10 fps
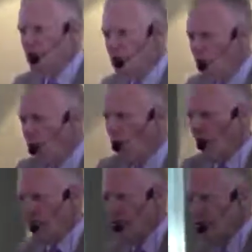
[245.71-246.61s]
to do
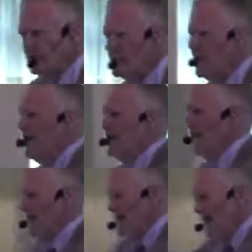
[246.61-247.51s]
walkthroughs
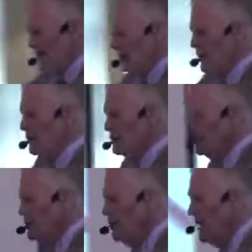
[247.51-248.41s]
that enable you
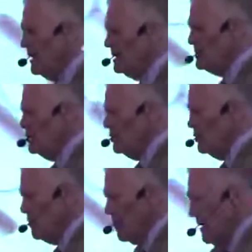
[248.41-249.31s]
to
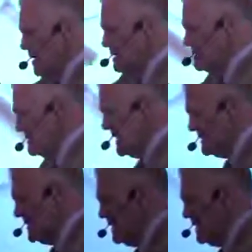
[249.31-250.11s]
take